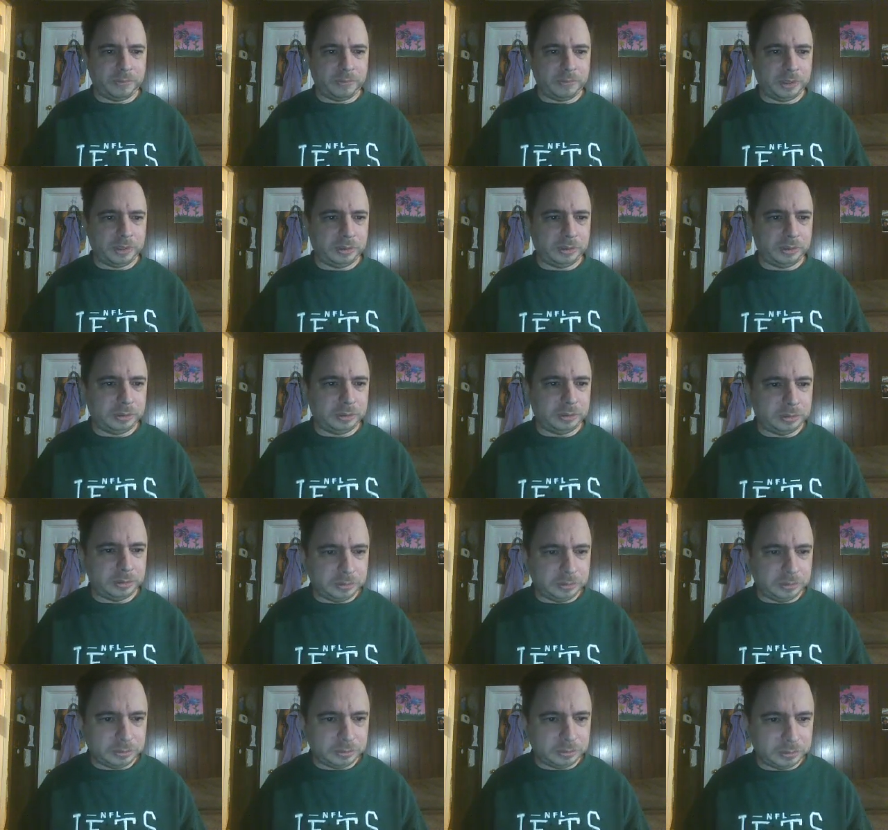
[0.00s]

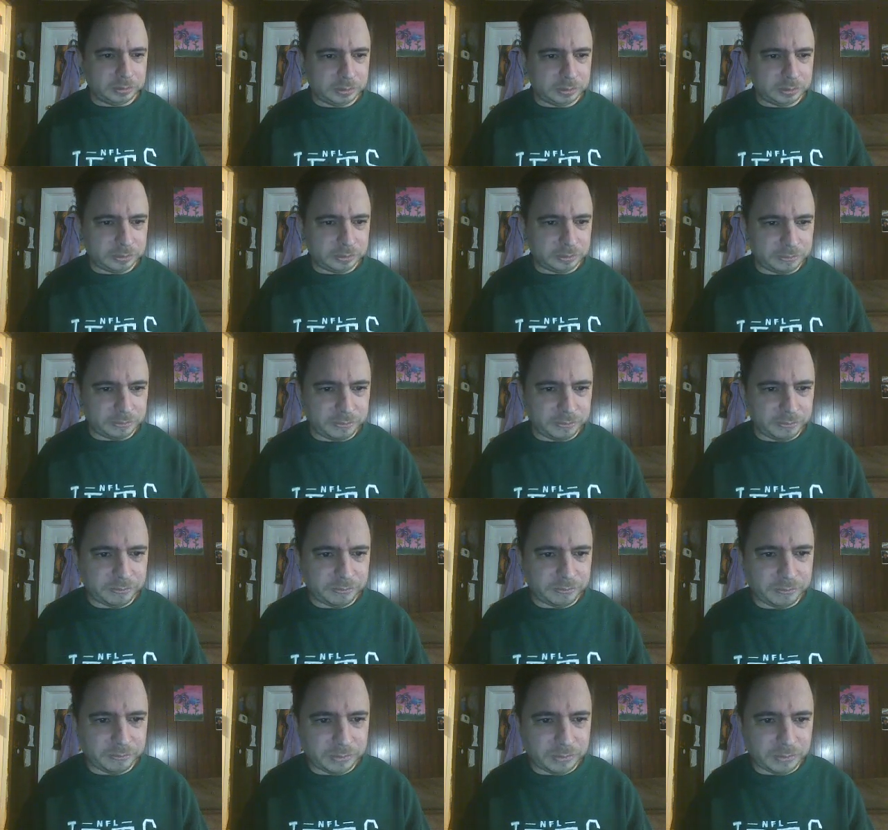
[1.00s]

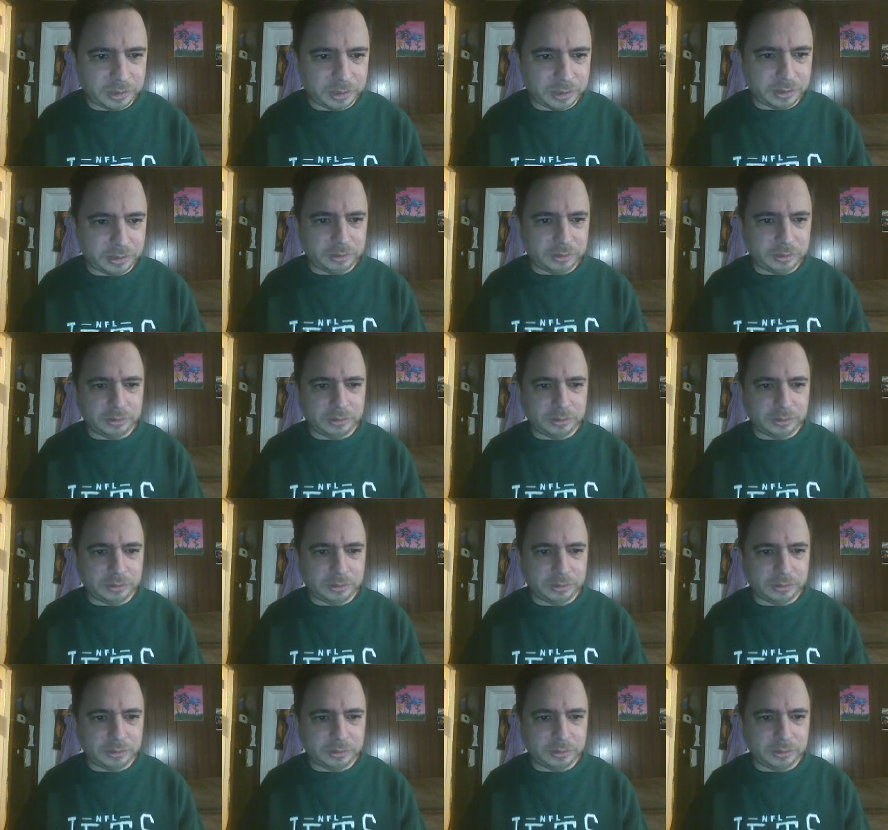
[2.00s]
Nothing is said.